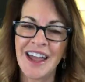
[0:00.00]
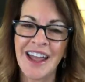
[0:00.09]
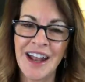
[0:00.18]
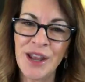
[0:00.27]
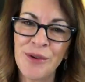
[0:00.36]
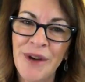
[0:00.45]

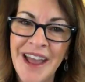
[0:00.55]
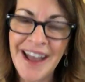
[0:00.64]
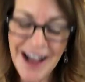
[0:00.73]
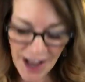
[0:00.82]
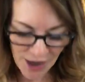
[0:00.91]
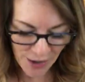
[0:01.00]
anyway,
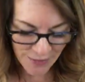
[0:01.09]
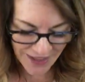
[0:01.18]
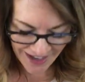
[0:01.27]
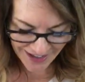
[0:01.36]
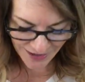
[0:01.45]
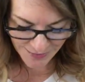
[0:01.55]
I hope
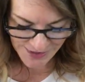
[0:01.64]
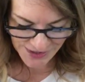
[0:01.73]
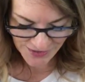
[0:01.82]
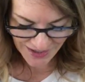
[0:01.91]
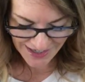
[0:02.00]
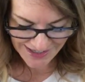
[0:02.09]
that helps you
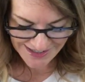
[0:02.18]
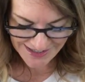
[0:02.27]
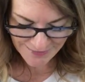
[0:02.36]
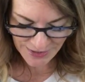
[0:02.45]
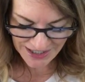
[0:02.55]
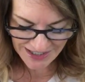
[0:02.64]
guys,
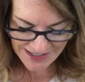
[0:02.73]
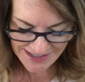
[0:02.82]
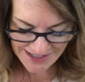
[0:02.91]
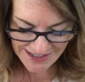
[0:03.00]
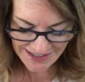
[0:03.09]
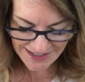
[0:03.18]
because
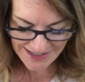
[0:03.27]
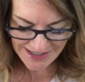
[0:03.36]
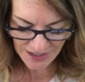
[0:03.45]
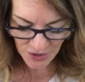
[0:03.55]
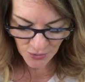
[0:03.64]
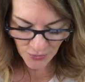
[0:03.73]
it is a
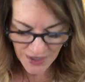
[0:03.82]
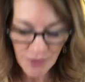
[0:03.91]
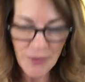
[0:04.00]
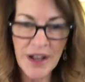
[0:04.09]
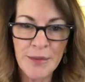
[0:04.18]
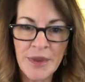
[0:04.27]
great
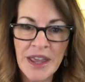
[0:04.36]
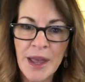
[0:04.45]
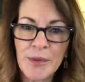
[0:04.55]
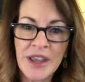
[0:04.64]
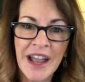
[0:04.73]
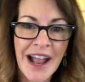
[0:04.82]
way to be
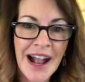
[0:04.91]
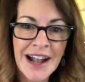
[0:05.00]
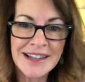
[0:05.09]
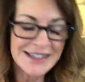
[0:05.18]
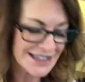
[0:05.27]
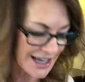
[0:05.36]
able to add a
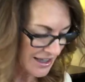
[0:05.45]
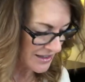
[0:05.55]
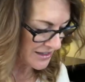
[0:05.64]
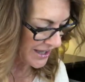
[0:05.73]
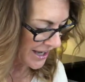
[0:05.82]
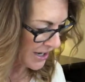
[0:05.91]
second
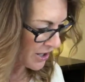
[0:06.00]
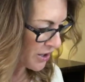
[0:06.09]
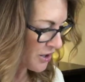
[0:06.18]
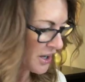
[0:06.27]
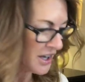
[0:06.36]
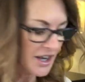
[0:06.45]
layer,
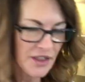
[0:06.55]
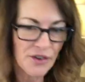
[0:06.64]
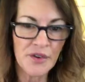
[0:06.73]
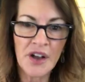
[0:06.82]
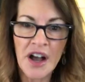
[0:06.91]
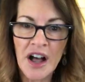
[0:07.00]
another
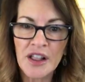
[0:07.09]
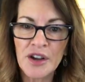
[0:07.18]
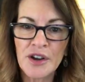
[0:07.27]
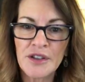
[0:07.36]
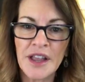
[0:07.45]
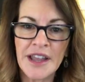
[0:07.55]

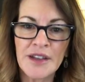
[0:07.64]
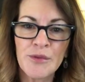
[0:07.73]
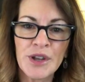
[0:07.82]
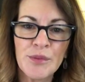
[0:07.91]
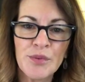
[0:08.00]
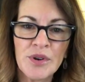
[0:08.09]
color. Like when
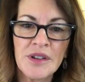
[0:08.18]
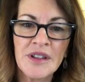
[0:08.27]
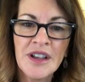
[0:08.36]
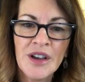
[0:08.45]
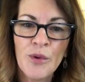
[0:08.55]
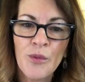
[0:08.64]
you put
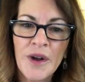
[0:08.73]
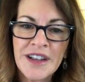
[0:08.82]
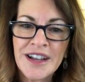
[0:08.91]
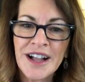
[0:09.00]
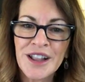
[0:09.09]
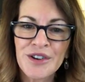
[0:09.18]
one
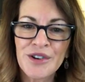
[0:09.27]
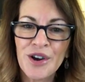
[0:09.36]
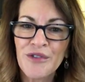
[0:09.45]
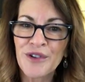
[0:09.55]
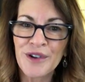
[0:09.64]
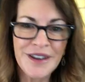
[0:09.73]
color
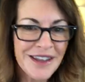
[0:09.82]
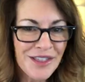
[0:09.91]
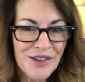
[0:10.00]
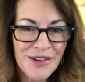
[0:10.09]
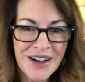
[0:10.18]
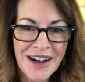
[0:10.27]
over
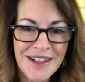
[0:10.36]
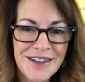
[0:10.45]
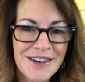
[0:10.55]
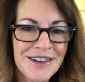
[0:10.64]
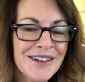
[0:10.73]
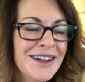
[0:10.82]
another
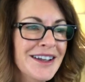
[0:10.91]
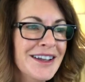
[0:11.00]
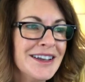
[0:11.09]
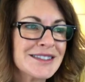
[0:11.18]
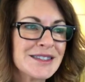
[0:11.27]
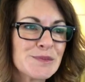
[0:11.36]
color,
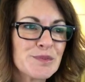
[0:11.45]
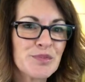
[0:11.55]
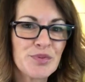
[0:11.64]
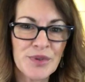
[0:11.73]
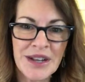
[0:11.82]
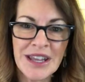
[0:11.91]
it's
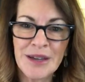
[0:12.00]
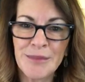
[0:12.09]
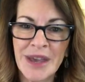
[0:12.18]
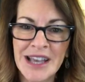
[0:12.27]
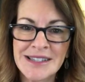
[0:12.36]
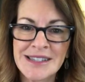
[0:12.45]
pretty
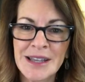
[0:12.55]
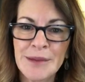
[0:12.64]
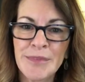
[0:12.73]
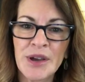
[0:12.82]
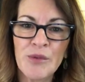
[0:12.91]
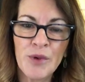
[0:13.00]
amazing.
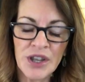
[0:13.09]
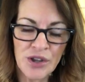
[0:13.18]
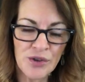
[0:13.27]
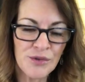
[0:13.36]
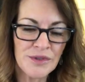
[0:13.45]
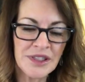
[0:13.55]
But when
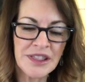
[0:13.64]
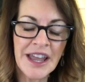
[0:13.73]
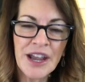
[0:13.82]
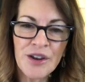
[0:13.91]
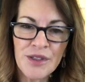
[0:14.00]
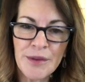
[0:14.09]
you
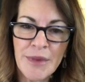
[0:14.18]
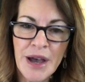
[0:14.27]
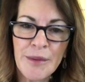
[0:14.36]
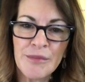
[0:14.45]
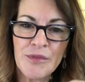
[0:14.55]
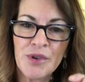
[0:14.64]
layer them
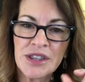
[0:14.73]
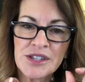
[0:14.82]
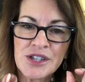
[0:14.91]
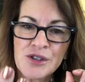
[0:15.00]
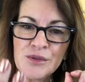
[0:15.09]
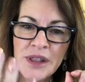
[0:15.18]
up with
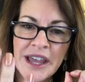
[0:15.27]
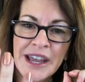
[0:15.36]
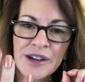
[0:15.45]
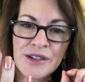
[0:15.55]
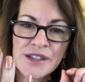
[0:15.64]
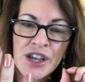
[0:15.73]
2
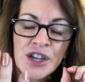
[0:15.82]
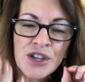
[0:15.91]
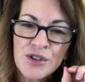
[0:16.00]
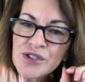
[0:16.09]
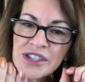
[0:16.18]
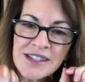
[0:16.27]
layers, you're
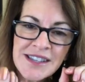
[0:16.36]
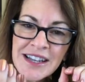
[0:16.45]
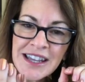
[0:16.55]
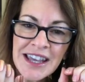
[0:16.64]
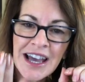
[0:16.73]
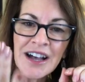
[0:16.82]
just gonna
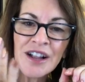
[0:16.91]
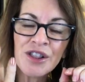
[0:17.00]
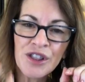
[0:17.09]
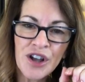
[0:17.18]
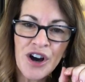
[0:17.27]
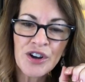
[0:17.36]
get a
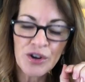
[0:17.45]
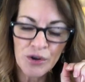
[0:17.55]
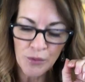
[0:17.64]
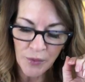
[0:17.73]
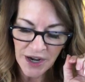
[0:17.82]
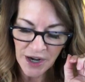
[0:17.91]
longer
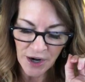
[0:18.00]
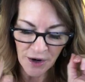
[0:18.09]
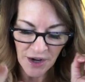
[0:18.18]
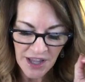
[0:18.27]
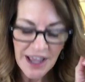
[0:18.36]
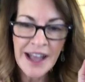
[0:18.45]
wear,
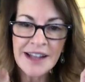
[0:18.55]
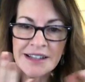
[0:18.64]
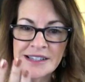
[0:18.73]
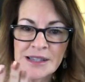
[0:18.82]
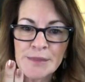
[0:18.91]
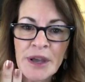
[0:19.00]
and
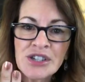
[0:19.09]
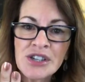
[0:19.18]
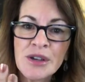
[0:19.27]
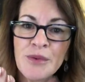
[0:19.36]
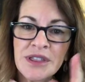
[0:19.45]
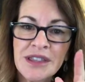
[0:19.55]
especially
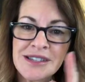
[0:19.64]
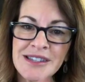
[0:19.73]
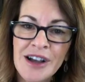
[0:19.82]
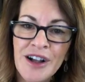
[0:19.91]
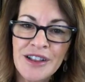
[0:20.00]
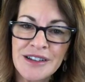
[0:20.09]
with the
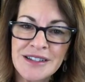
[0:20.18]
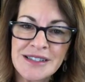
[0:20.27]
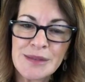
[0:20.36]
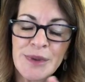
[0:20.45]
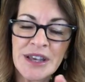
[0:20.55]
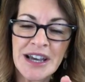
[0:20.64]
solids,
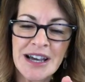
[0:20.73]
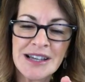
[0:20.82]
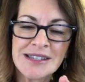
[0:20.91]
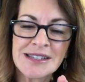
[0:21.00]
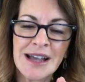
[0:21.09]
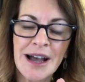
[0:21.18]

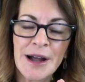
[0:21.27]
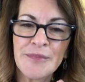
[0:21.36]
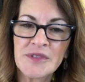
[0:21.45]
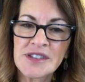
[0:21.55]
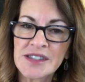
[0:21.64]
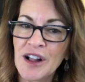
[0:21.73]
because
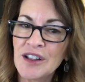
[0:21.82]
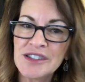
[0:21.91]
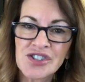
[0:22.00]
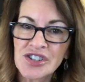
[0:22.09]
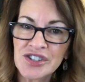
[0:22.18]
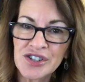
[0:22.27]
solids
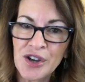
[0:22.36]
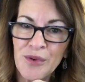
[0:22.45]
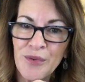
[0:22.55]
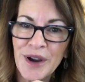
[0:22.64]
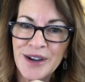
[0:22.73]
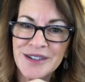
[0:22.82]
just show
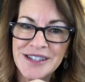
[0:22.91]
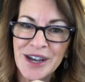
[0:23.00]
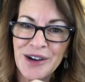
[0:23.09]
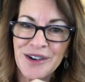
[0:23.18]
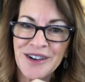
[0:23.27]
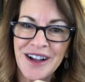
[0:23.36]
wear and
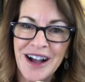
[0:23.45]
tear